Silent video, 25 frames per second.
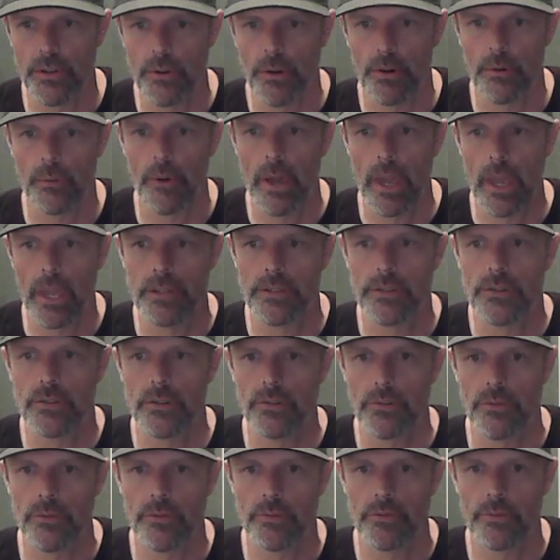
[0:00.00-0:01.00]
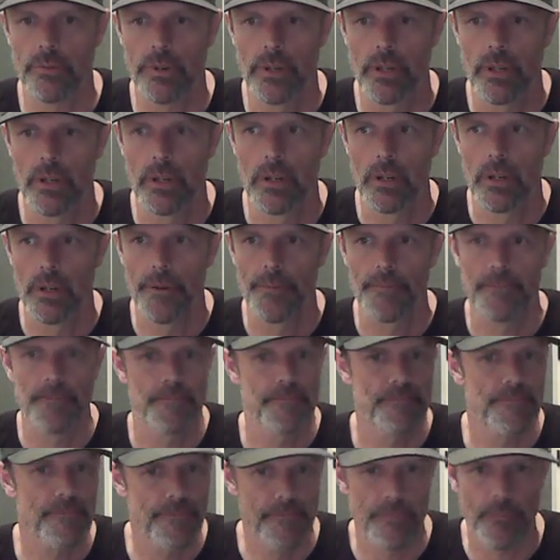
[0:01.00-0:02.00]
a way to
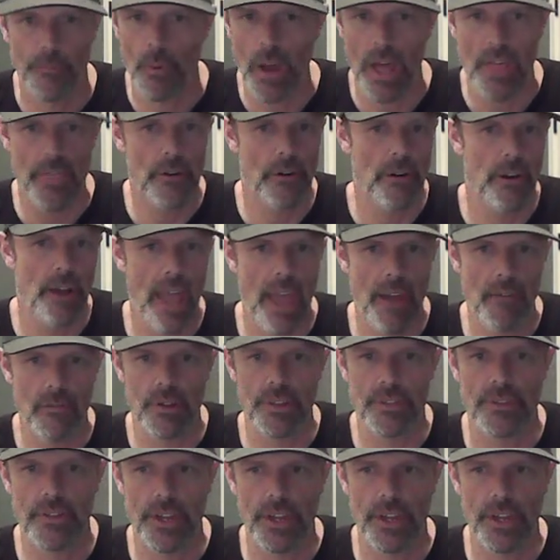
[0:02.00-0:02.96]
whether everything